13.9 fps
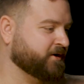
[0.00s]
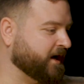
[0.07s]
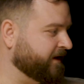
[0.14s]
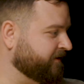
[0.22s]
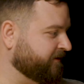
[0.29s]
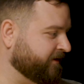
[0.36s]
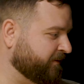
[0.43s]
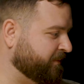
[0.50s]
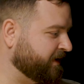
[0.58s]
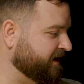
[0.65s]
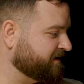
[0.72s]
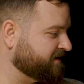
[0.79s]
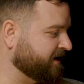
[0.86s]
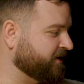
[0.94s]
cutting the
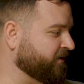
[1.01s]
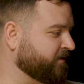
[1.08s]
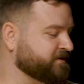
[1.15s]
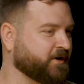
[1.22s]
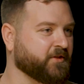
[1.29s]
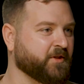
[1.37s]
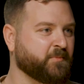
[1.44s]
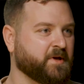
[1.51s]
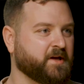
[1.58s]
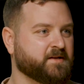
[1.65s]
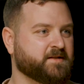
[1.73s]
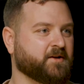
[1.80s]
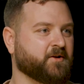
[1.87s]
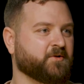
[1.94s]
piece that goes on the
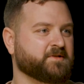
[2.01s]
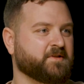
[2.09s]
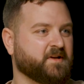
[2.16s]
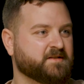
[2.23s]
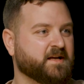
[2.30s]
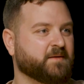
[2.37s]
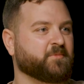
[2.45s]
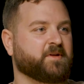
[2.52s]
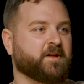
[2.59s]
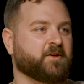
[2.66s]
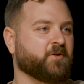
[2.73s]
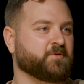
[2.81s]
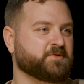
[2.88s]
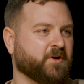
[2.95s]
piece that goes in the assembly
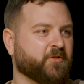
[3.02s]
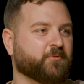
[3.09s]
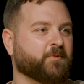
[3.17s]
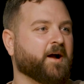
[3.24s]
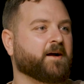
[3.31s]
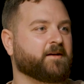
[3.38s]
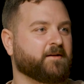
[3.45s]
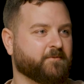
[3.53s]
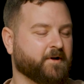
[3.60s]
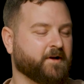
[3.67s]
that goes on the rocket,